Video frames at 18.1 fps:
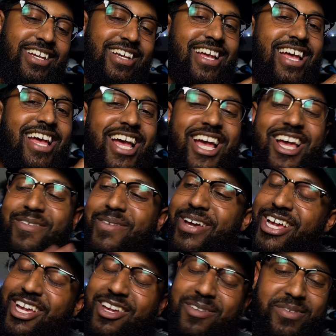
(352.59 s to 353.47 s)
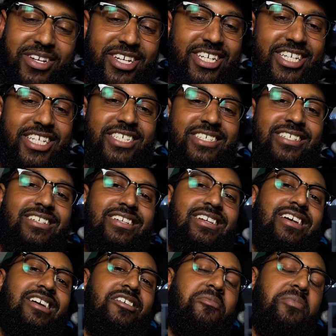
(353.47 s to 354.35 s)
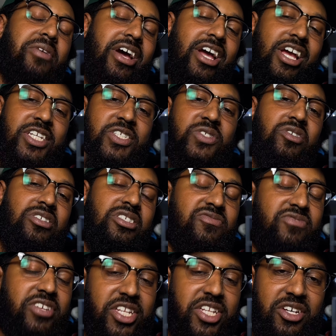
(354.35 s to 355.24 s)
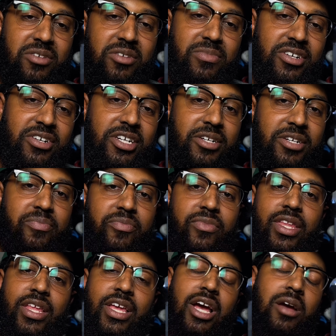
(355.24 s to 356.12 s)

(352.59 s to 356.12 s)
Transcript: but hey, man. Hope y'all enjoyed this video, bro.